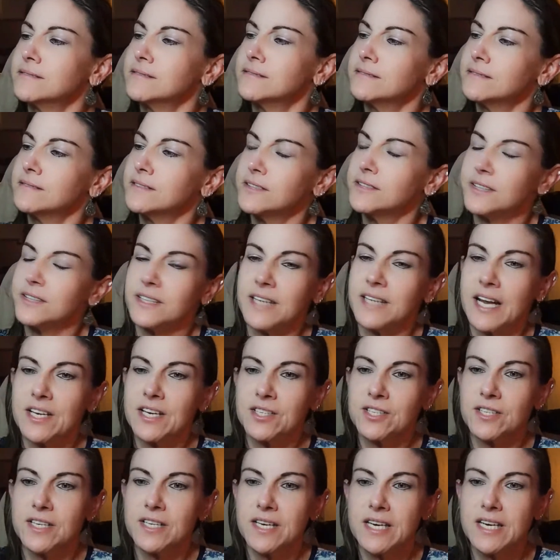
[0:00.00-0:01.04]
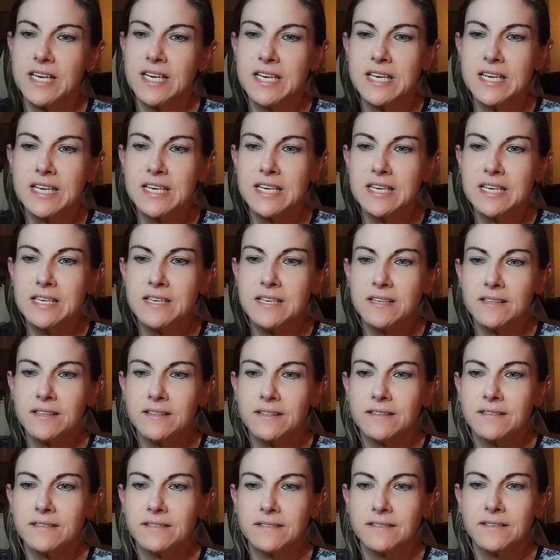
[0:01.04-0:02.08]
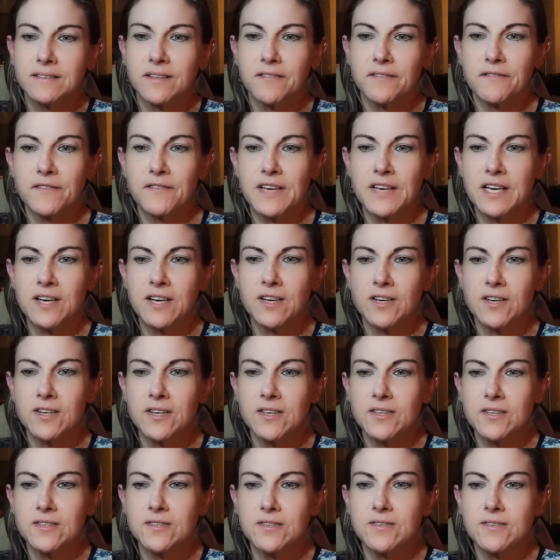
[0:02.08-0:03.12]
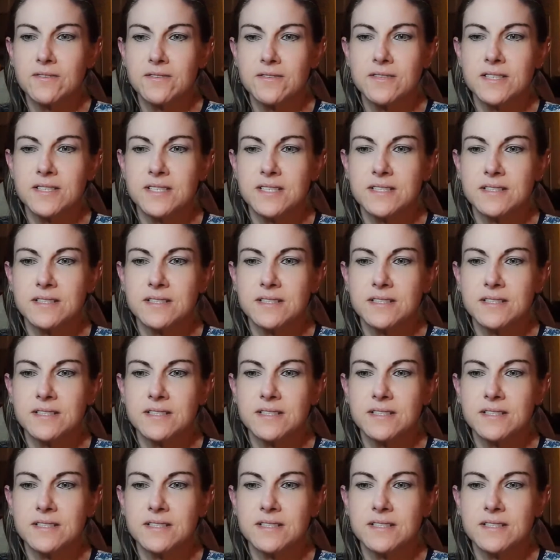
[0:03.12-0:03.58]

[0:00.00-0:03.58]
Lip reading: You can actually knead the fingers.